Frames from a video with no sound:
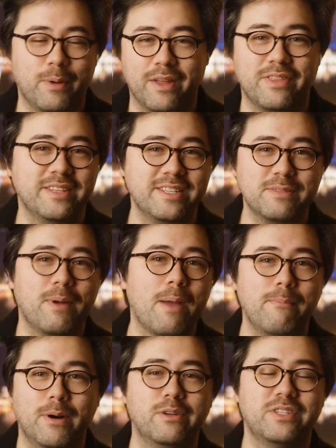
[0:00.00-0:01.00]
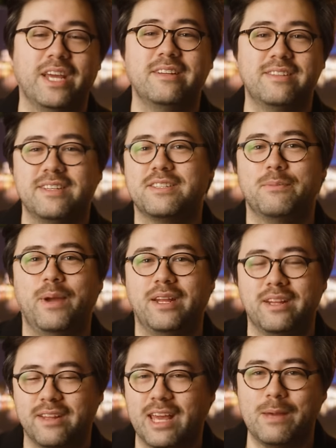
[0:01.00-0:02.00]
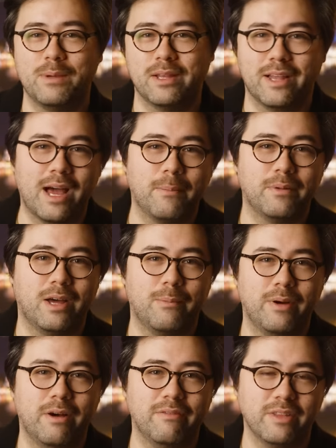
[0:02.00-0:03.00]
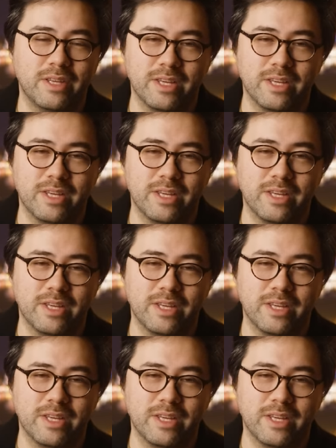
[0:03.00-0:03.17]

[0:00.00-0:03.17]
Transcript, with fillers: But this is my most anticipated gaming laptop of the